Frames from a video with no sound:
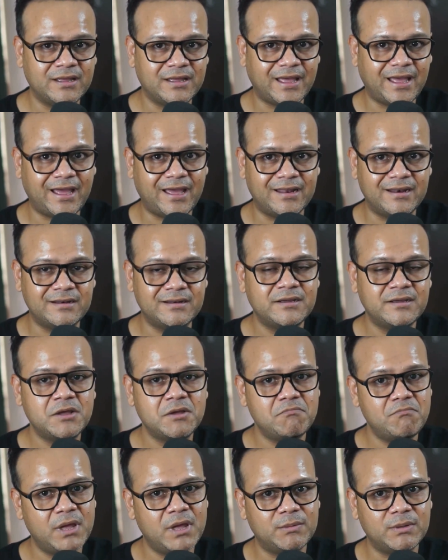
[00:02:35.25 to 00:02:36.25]
and
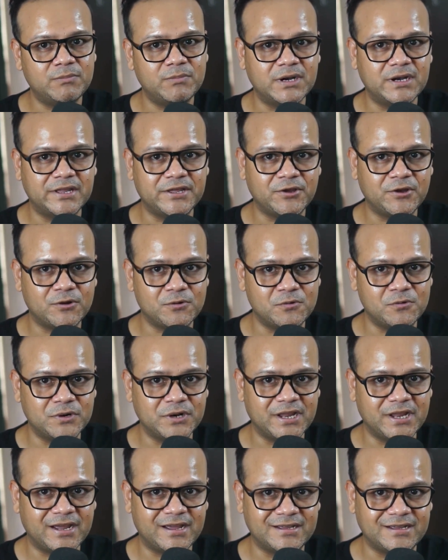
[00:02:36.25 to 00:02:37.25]
maybe building your own
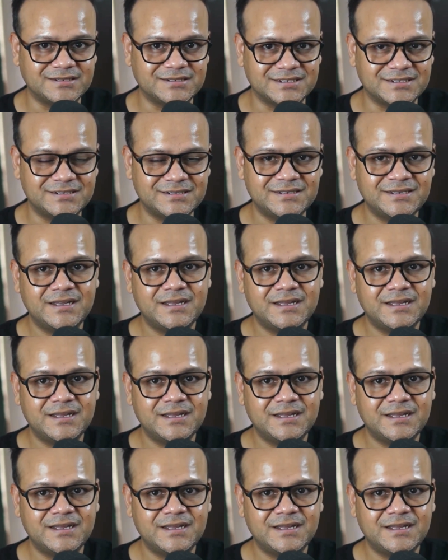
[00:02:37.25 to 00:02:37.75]
AI agent.